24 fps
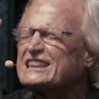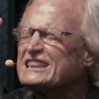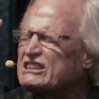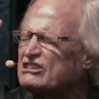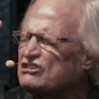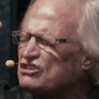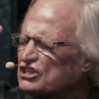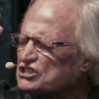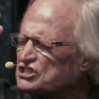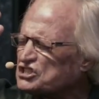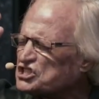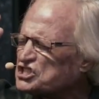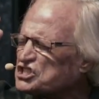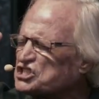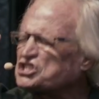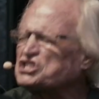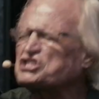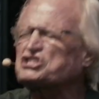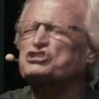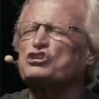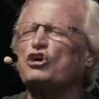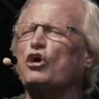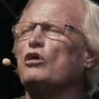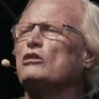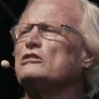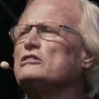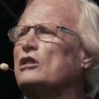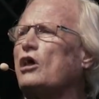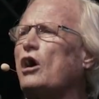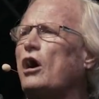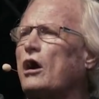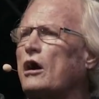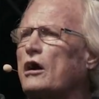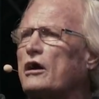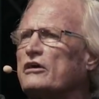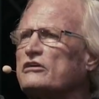just so
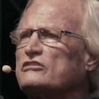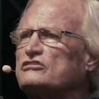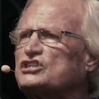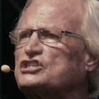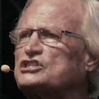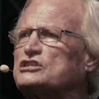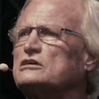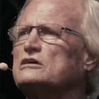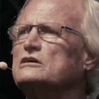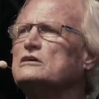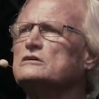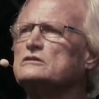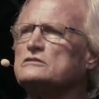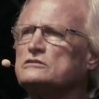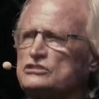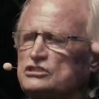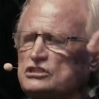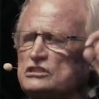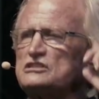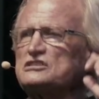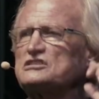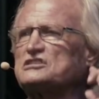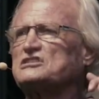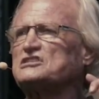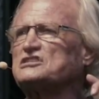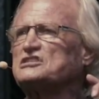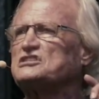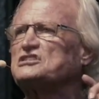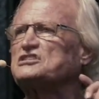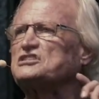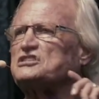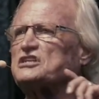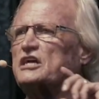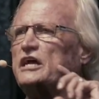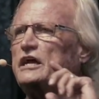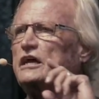large, Jesus is
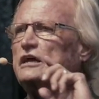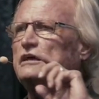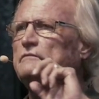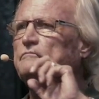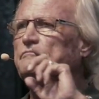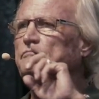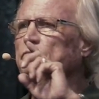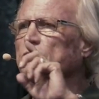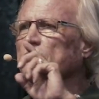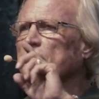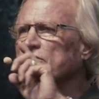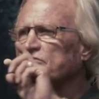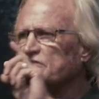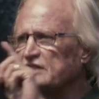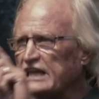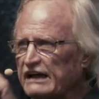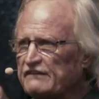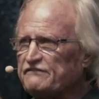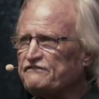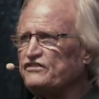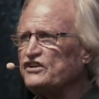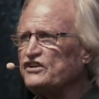saying that